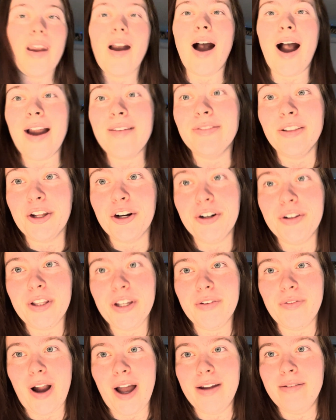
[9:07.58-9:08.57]
I've
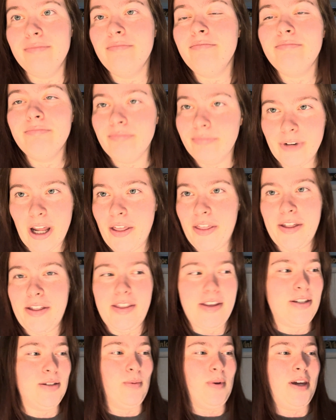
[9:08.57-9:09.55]
literally read nothing
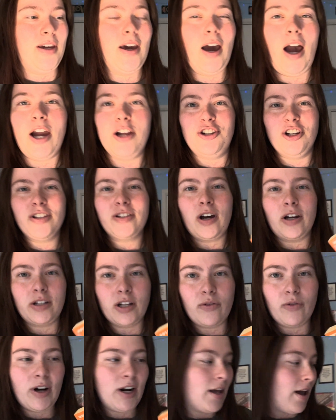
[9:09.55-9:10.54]
this week. I just got
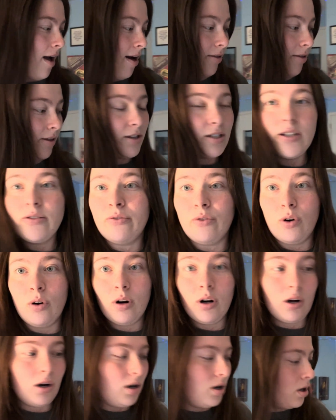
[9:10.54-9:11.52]
done reading Alice
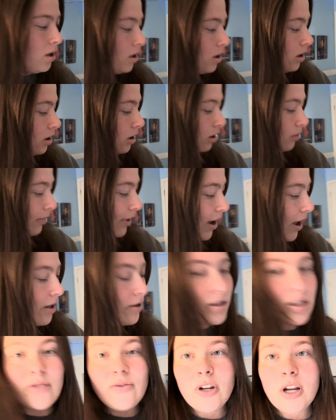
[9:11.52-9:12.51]
for my
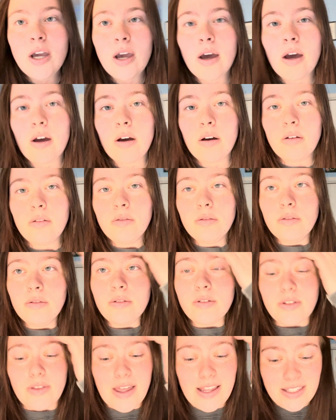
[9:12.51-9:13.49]
Alice video,
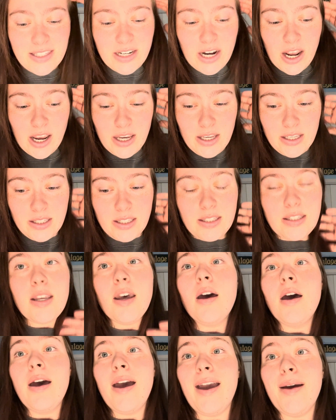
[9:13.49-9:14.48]
so that's nice.
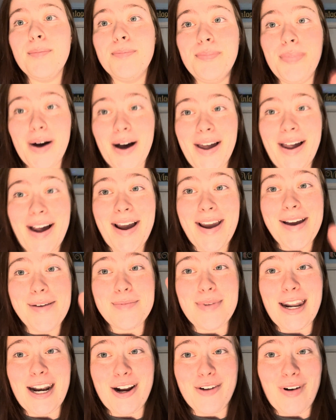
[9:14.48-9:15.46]
But I am
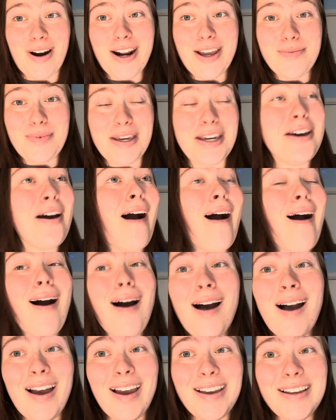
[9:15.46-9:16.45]
getting ready
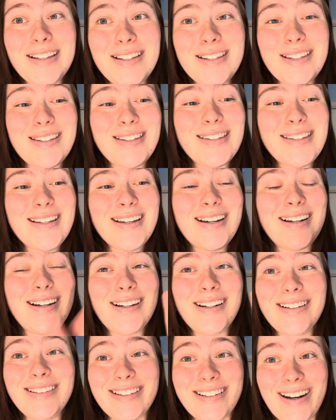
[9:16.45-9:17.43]
because
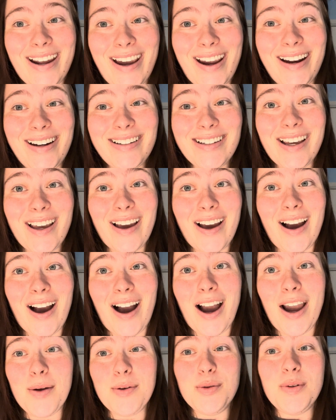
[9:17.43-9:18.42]
tonight
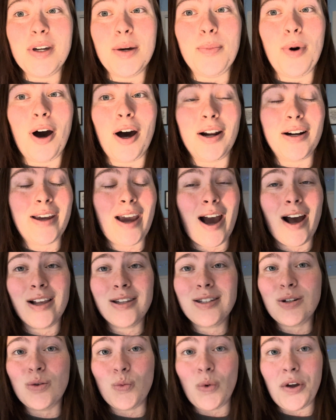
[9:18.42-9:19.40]
I'm doing a
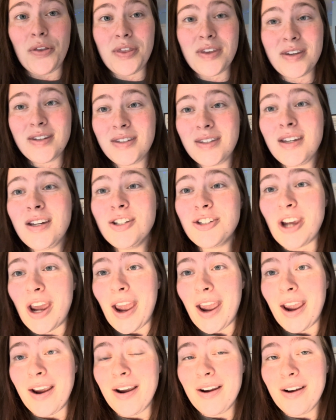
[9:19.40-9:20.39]
podcast with
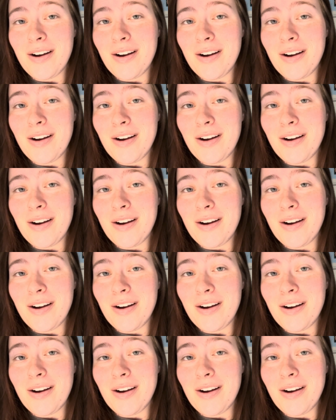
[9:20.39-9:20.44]
CJ